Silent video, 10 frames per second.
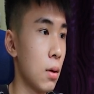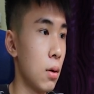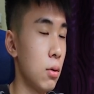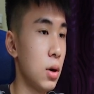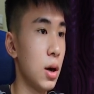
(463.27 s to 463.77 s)

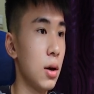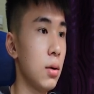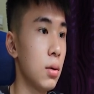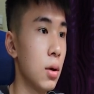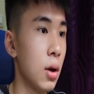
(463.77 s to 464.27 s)

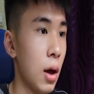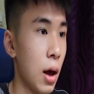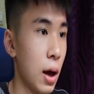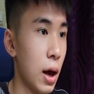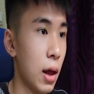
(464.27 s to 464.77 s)
okay,
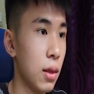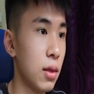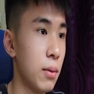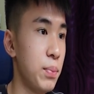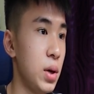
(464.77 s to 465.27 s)
and
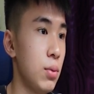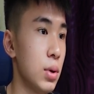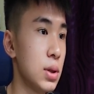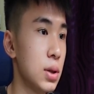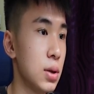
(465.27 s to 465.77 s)
the
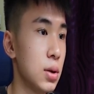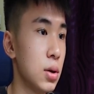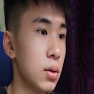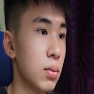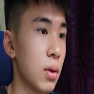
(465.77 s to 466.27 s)
pivot
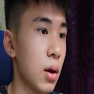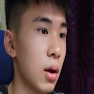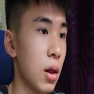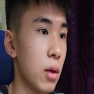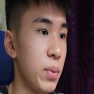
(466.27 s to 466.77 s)
here,
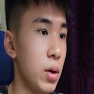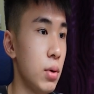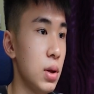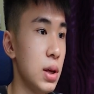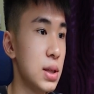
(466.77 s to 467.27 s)
the
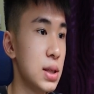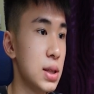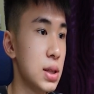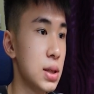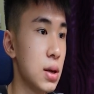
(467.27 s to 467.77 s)
pivot
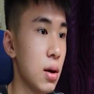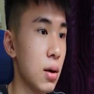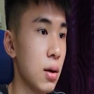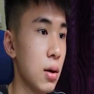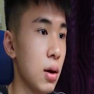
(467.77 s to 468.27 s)
is
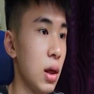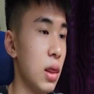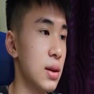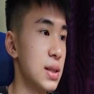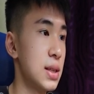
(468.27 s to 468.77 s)

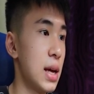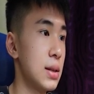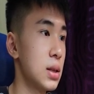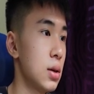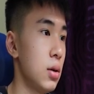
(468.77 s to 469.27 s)
in the
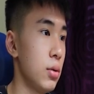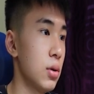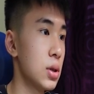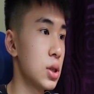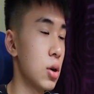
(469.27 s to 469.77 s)
center,
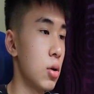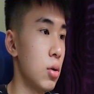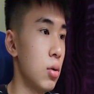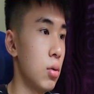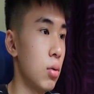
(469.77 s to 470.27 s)

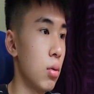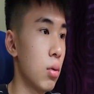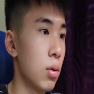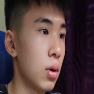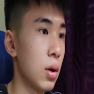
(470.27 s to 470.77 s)
so
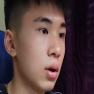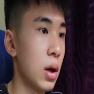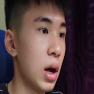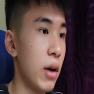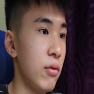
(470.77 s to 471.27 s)

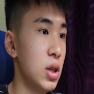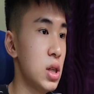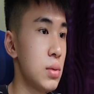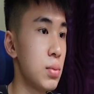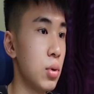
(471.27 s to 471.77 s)
I will
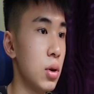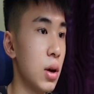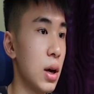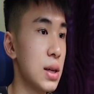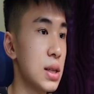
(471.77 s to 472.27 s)
just put it
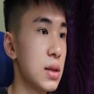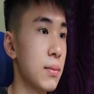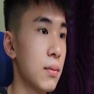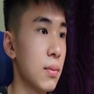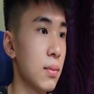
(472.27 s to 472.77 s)
as
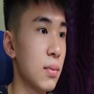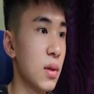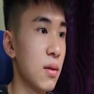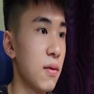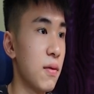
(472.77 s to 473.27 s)

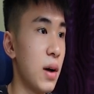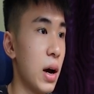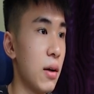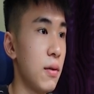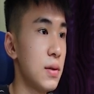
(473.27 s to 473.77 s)

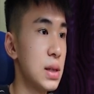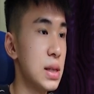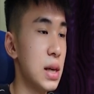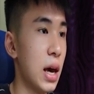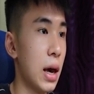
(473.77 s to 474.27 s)
5
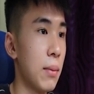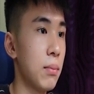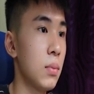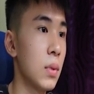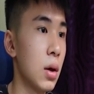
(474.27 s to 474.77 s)

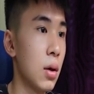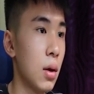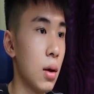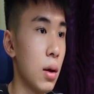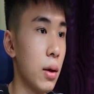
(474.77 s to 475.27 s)
cm,
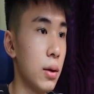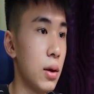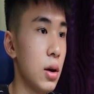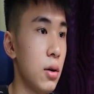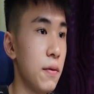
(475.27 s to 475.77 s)
and
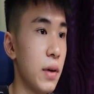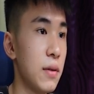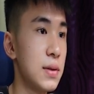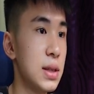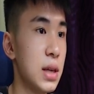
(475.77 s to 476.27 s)
here
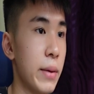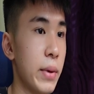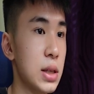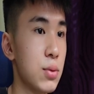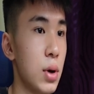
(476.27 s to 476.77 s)
5 cm
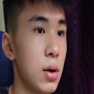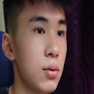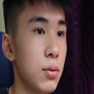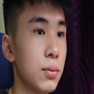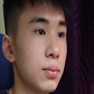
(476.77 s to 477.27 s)
as well.